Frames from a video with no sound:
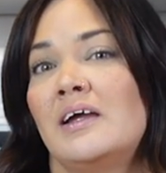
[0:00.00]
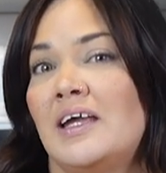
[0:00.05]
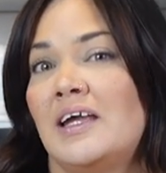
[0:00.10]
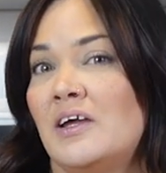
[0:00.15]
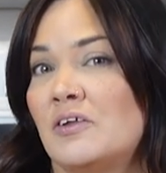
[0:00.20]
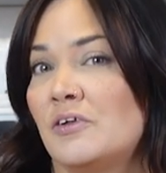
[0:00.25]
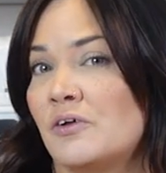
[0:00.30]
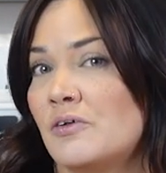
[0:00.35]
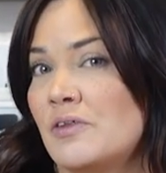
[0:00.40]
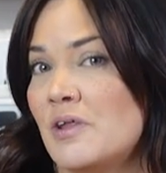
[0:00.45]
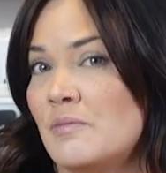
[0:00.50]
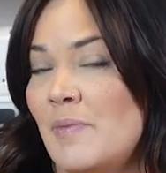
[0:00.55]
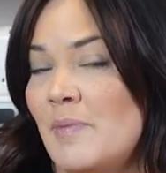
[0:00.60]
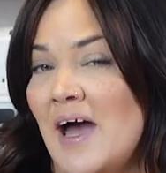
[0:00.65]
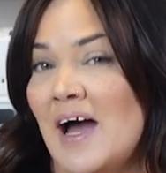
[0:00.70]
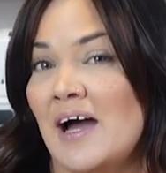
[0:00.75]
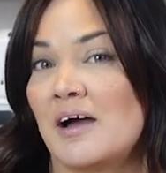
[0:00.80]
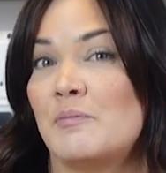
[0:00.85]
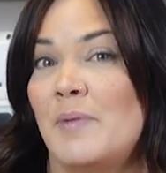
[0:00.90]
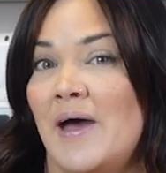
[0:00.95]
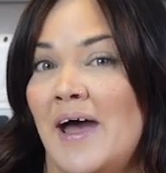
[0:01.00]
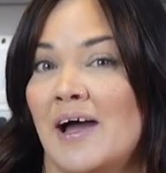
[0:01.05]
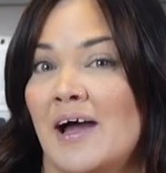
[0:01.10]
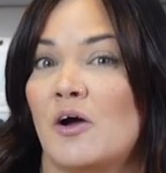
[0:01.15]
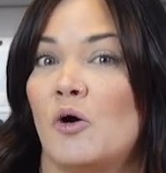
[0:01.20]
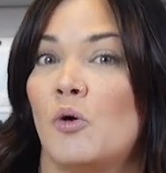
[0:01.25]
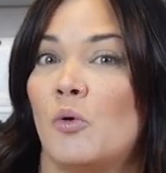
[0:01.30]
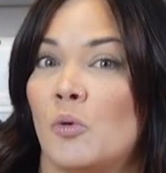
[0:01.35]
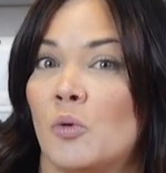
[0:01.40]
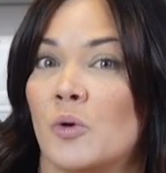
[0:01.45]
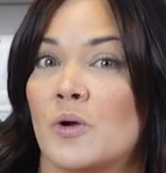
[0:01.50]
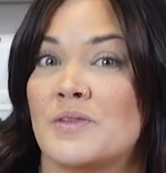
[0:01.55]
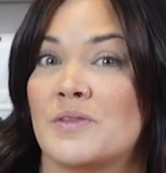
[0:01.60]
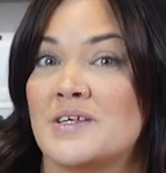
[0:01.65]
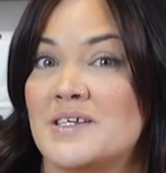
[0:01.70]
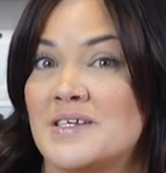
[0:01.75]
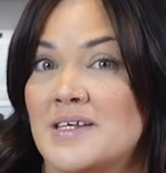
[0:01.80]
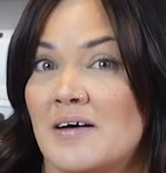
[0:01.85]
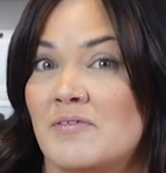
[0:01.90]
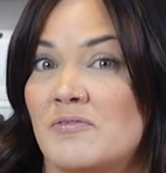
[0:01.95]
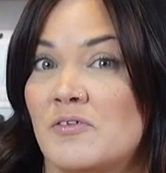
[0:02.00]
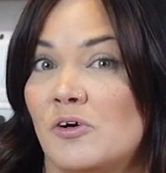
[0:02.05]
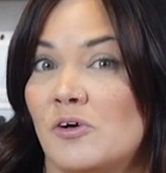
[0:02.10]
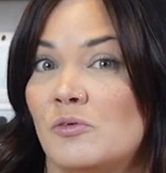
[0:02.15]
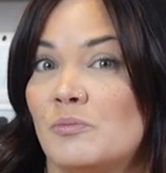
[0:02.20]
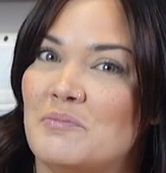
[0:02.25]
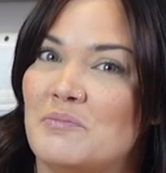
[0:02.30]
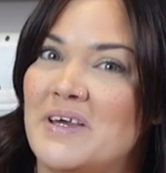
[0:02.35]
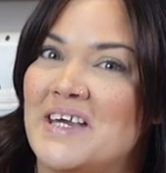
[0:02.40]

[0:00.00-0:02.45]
either the backpack or the duffel